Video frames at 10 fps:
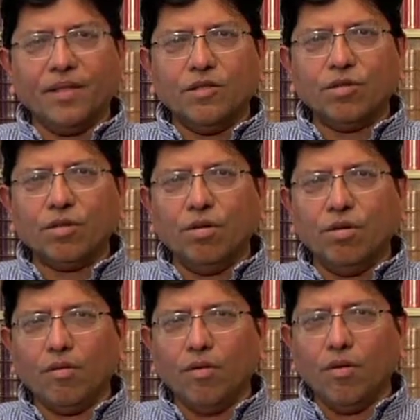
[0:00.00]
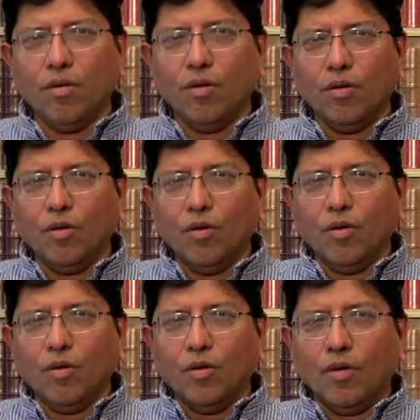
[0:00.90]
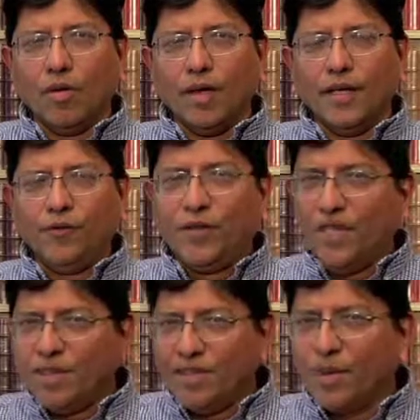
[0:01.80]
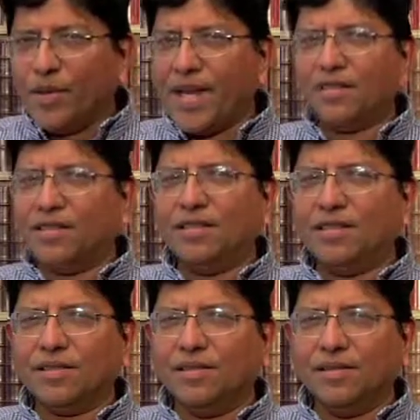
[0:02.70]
So, if this is the present,